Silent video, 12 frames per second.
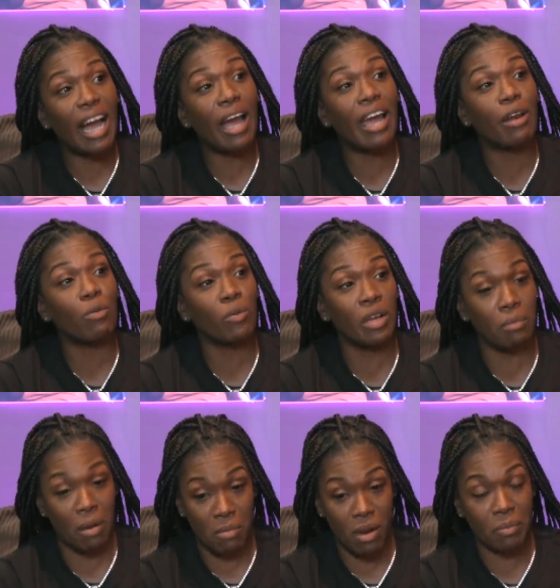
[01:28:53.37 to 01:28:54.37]
how I had to ring
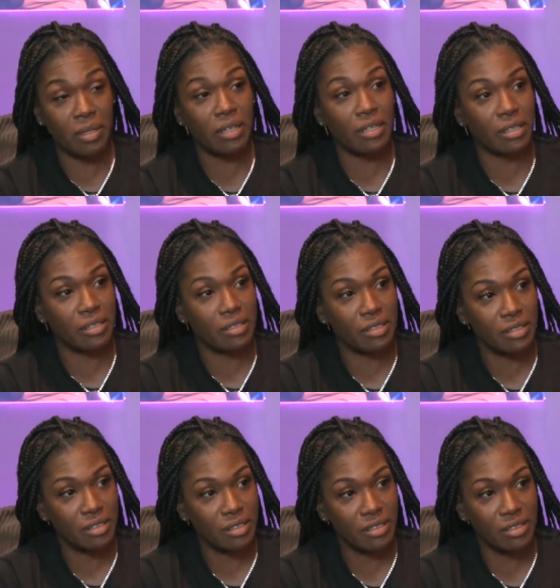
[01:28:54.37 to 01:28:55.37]
my mom in.
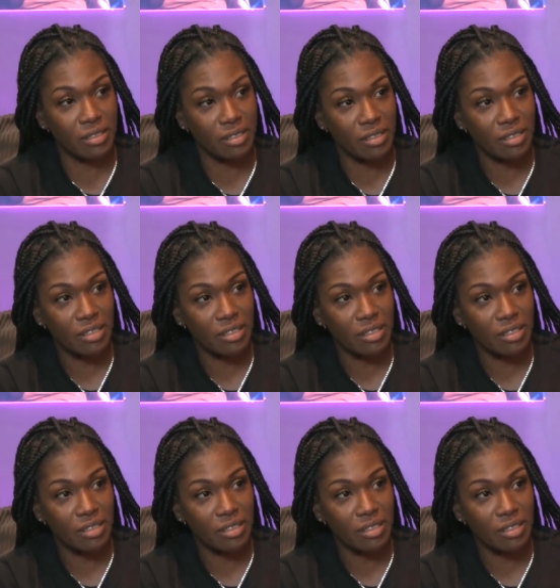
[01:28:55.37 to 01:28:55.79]
Dad, where your slow